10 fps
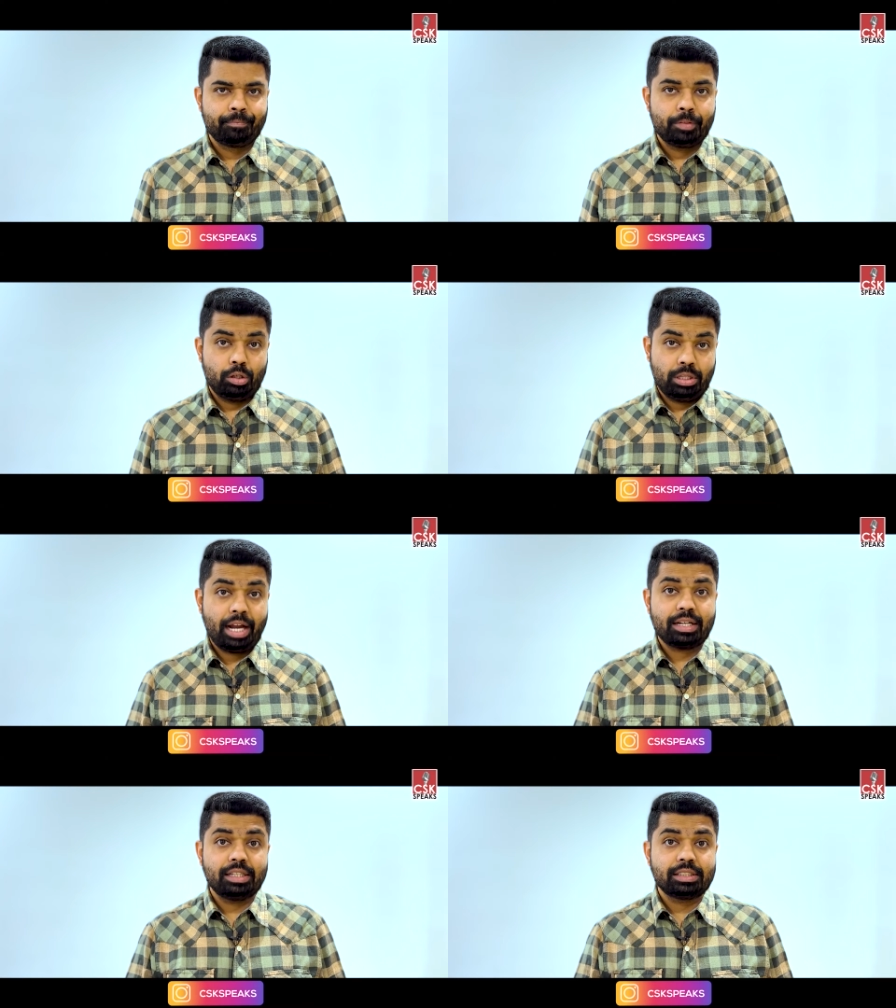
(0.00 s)
Now,
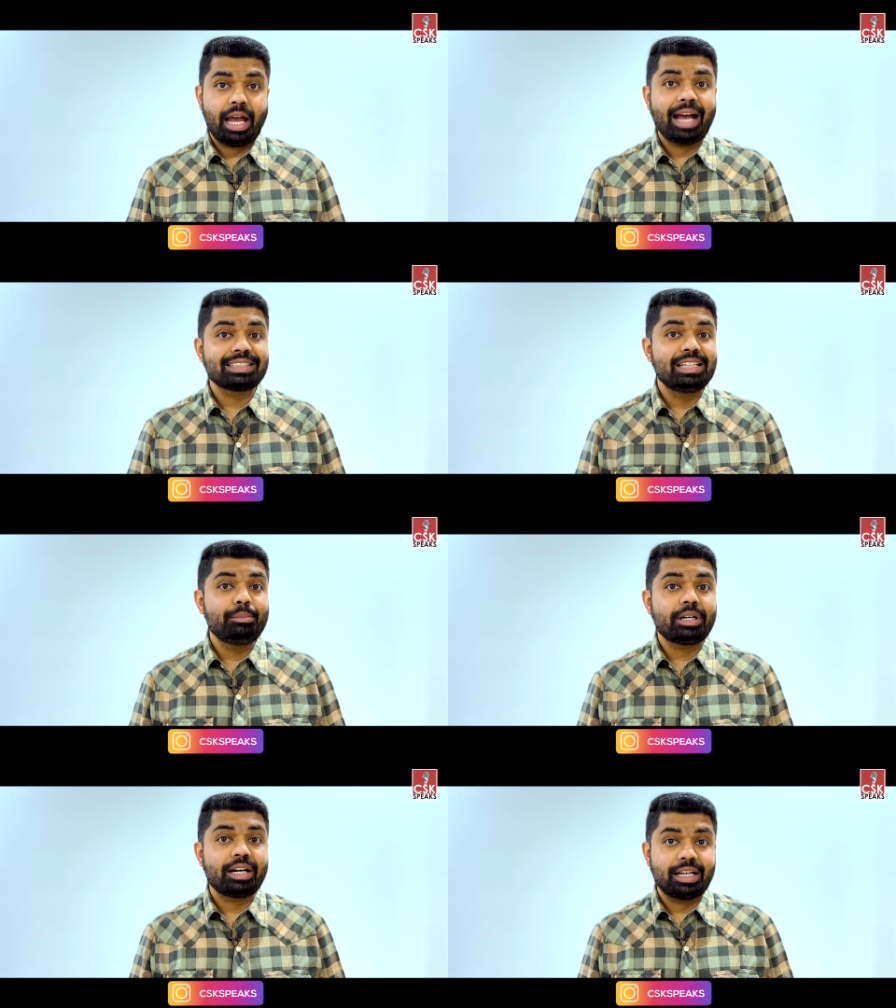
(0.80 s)
that is as
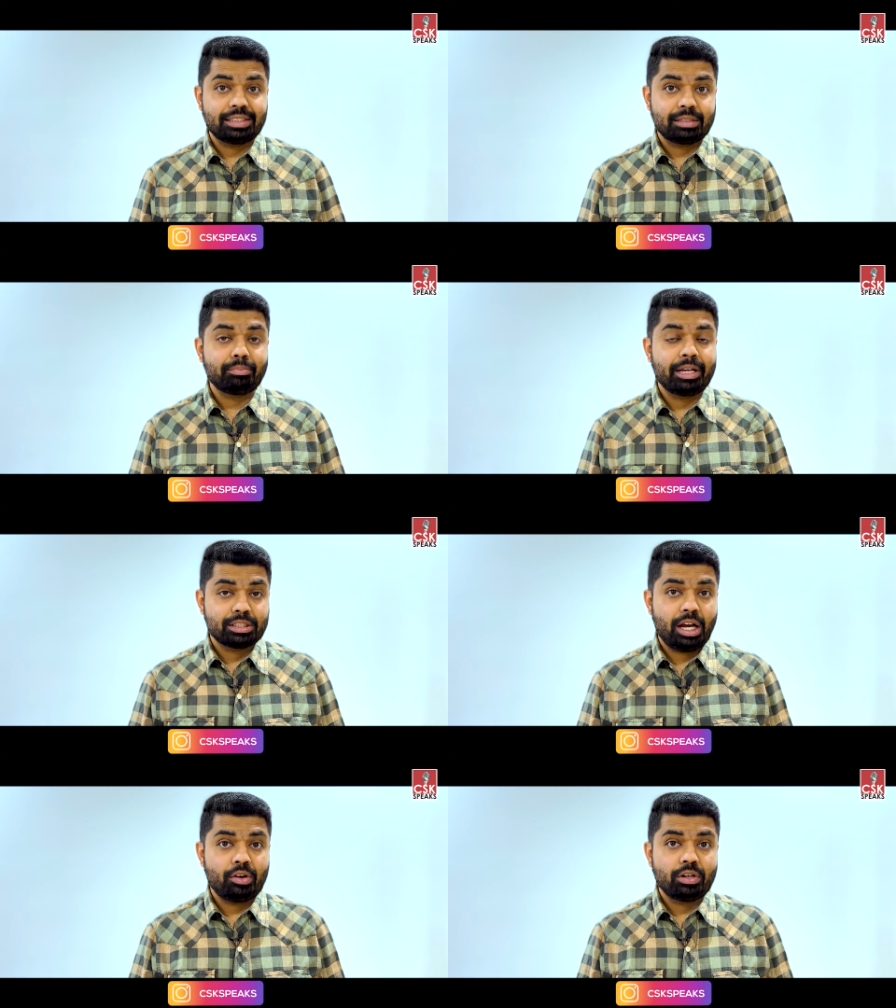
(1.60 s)
limited as it may
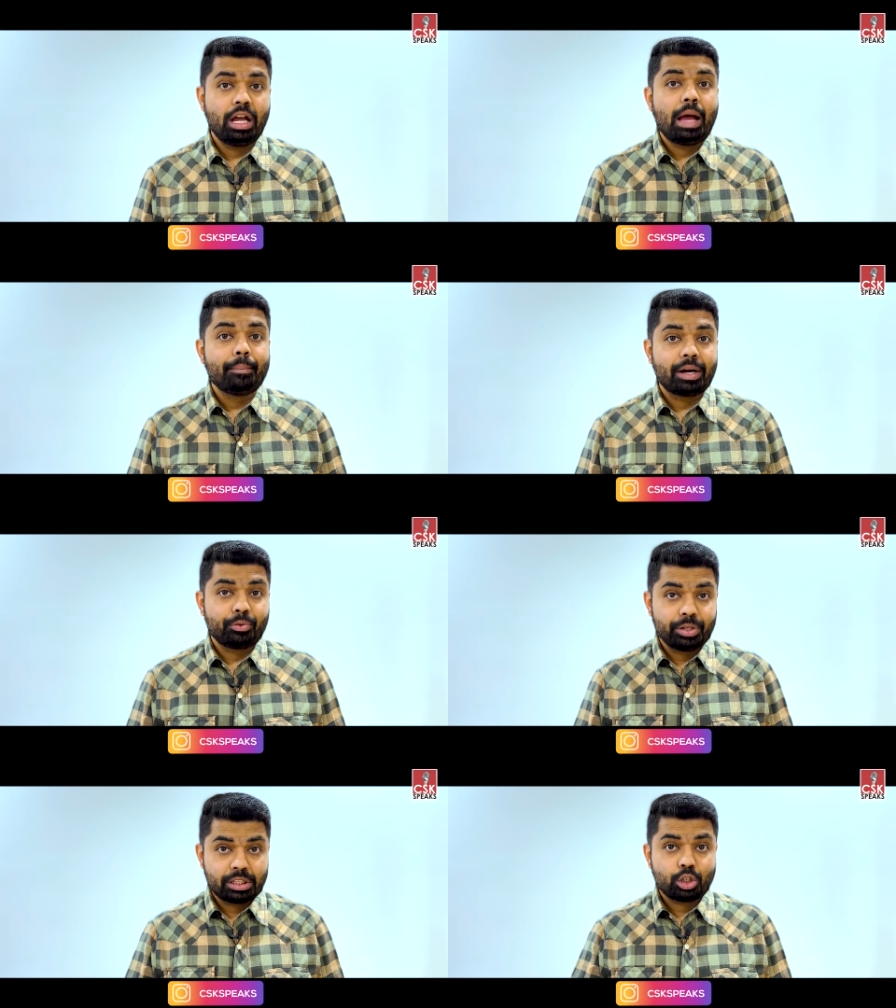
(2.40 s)
sound, but
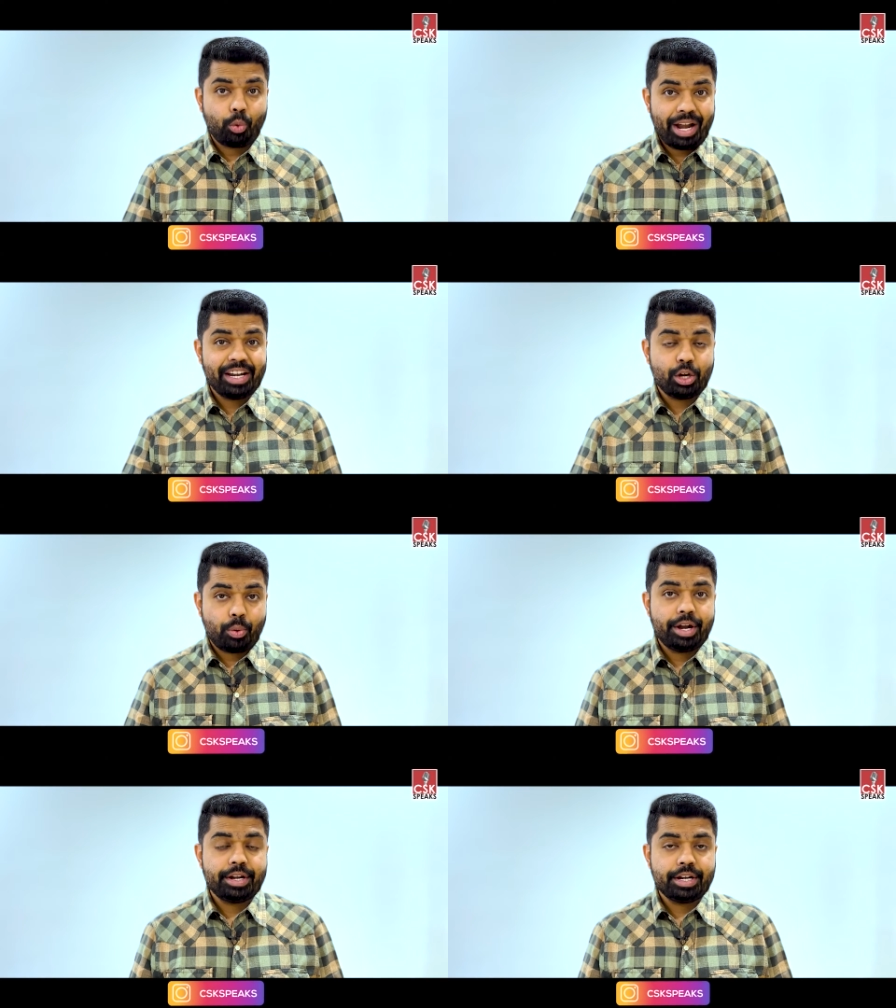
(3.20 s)
with
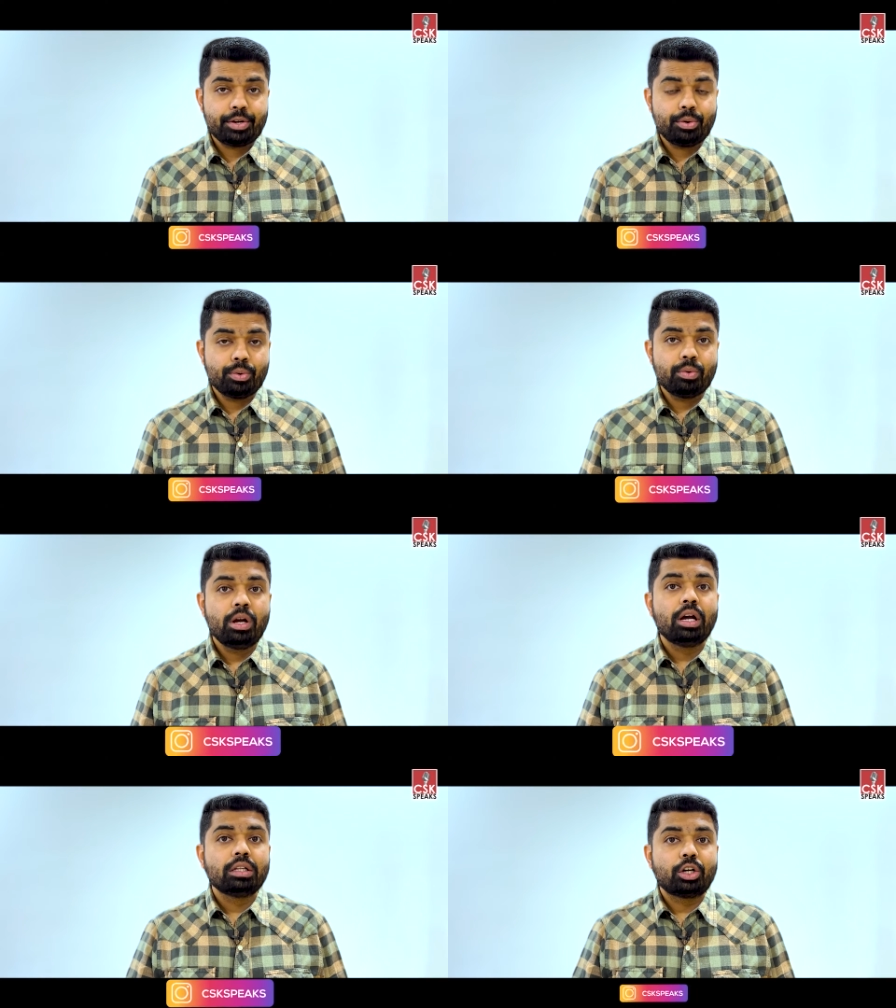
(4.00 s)
2022,
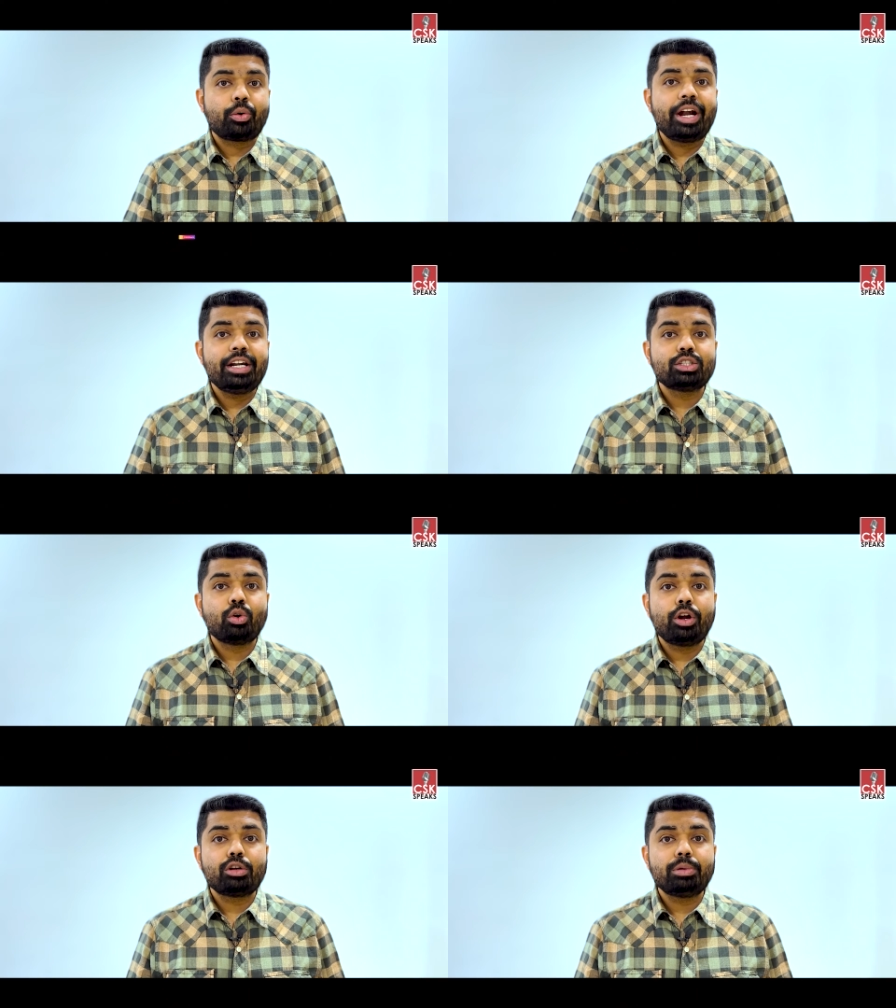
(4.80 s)
the trend is
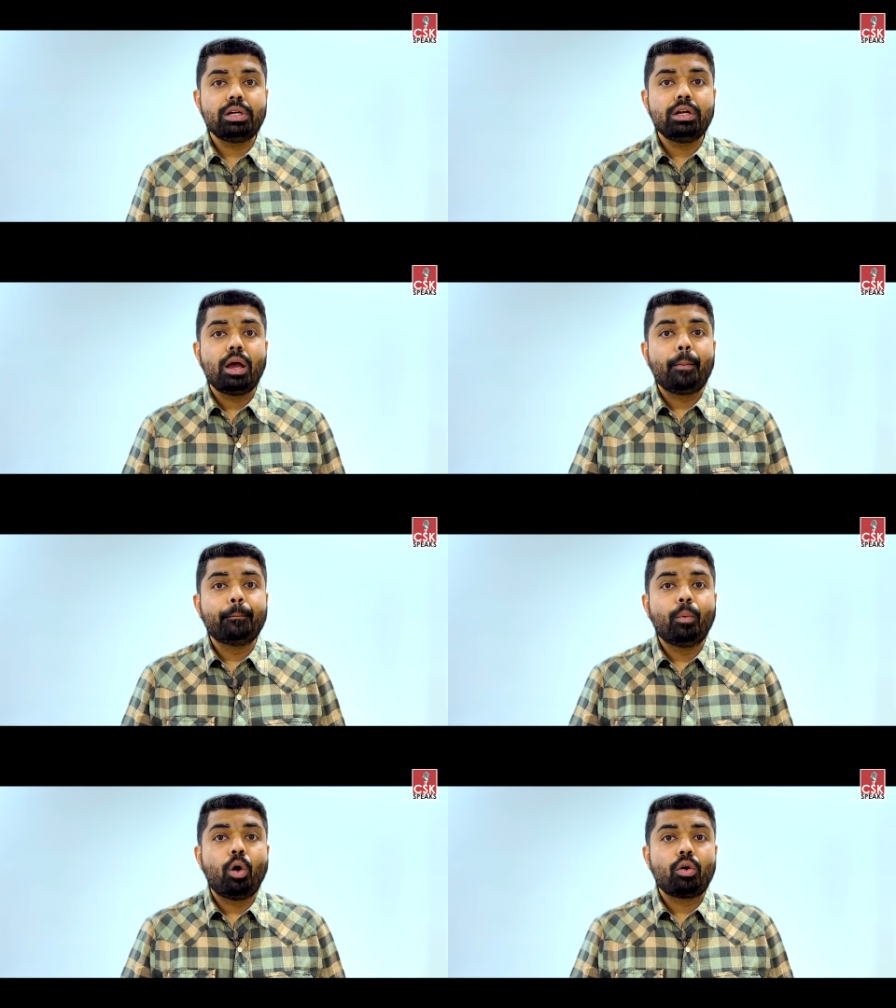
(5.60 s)
going to be
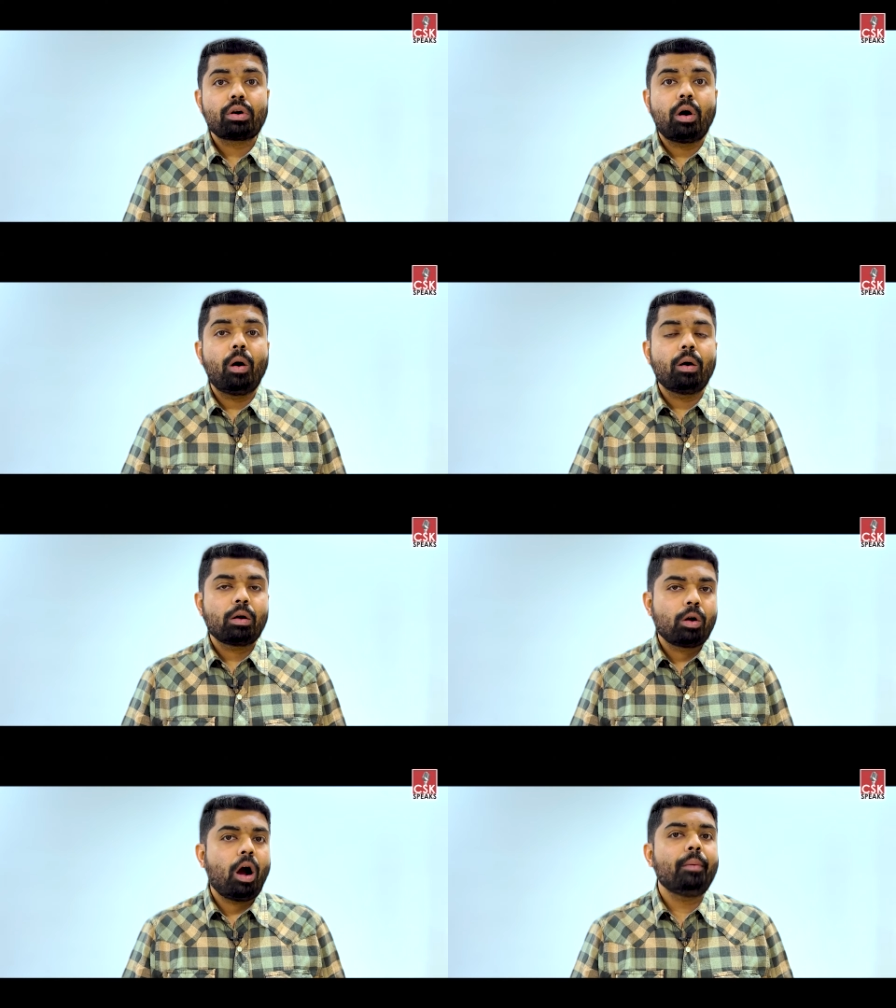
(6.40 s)
more
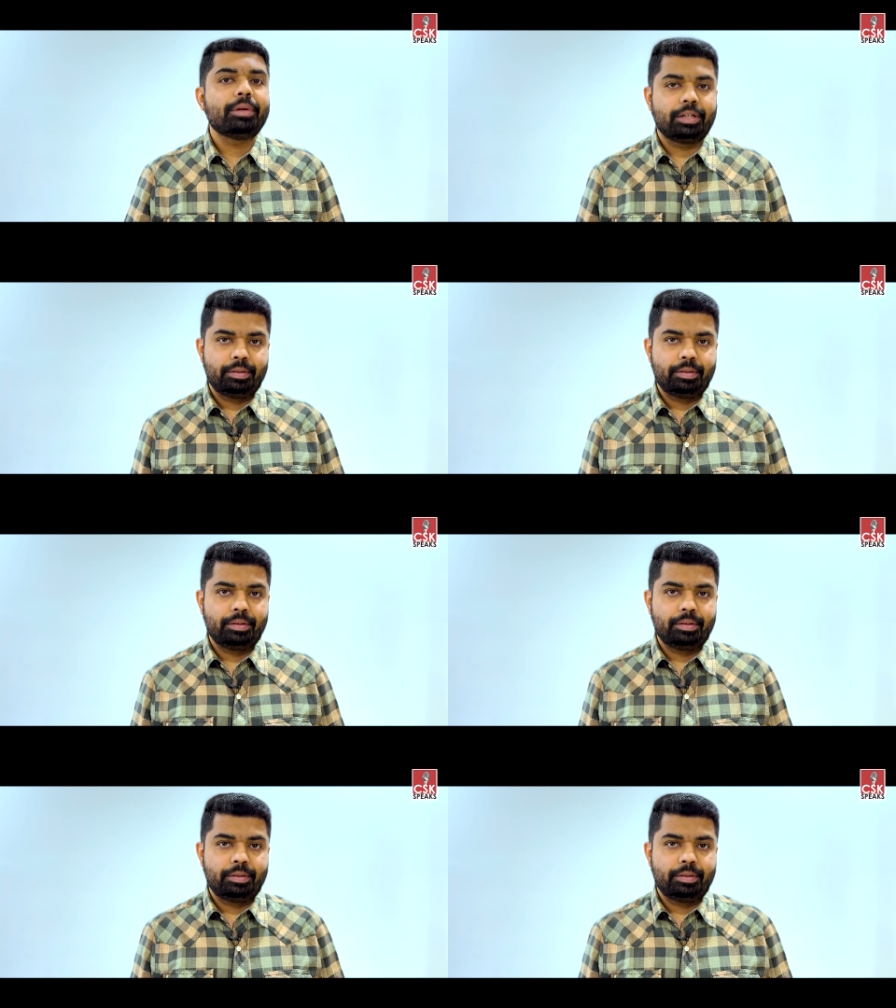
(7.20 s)
common.